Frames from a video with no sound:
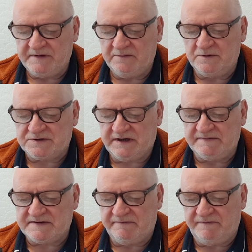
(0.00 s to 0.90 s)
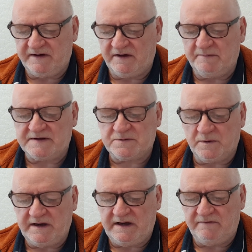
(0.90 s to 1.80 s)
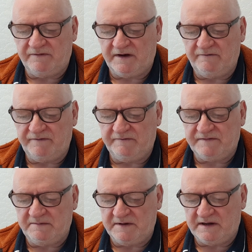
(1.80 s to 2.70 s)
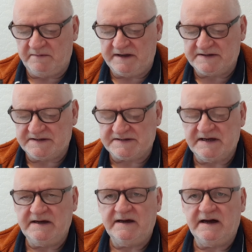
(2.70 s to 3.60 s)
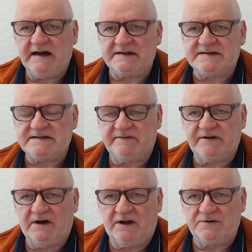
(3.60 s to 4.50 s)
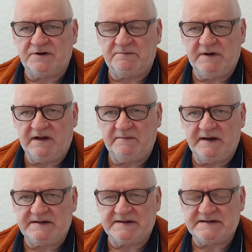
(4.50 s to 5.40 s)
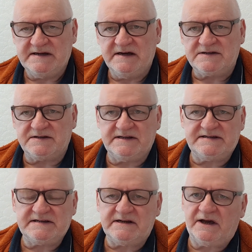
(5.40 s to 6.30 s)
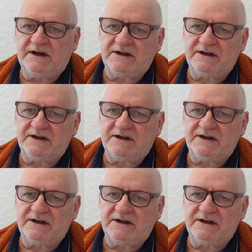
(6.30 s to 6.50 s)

which gives a figure between 550 millimeters and 700 millimeters. So this is like a